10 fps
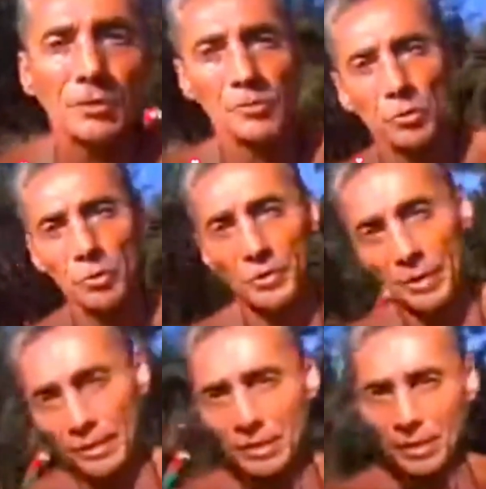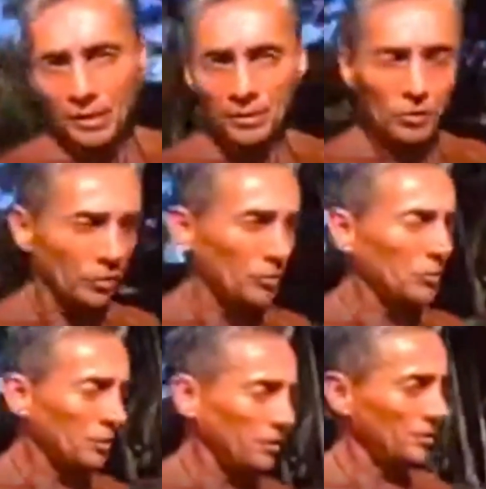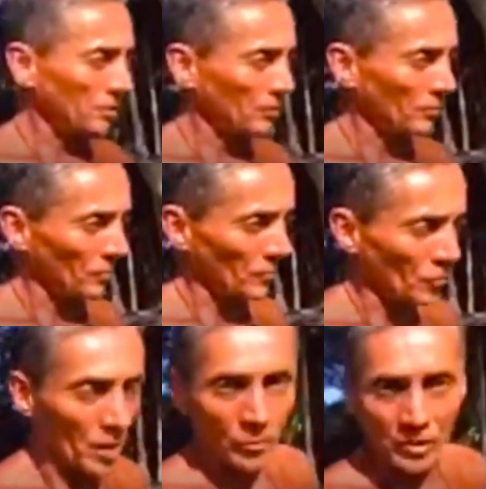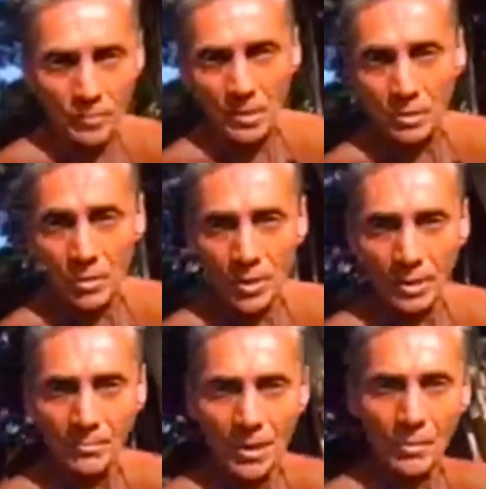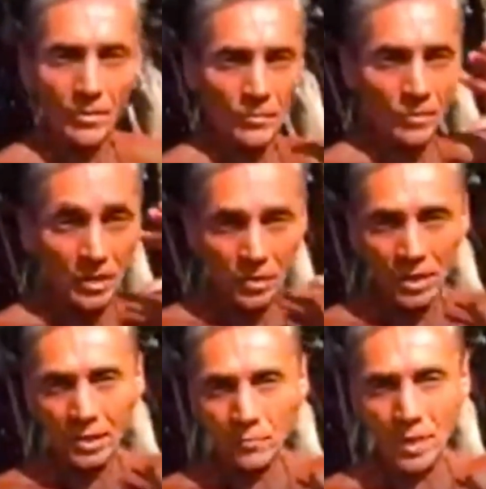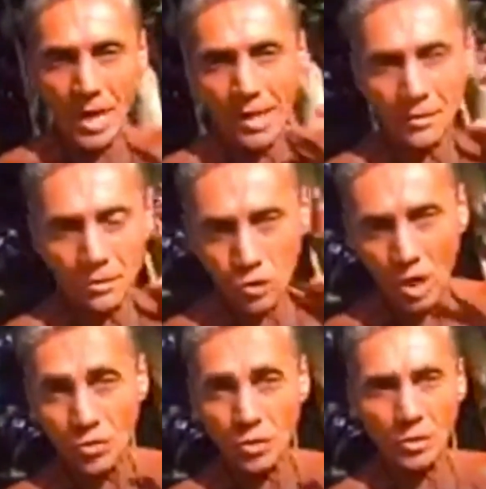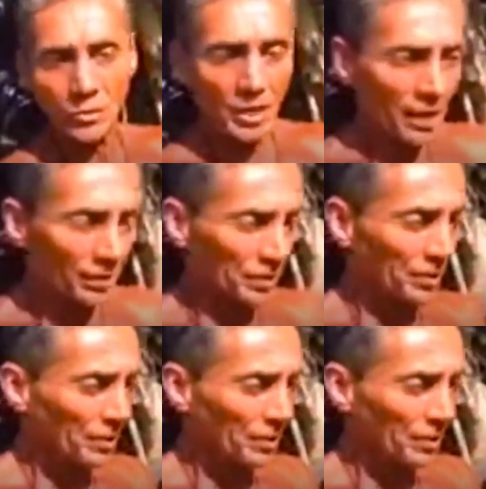Do we really need to do what we've been doing? Remember, rethinking reality, changing the reality.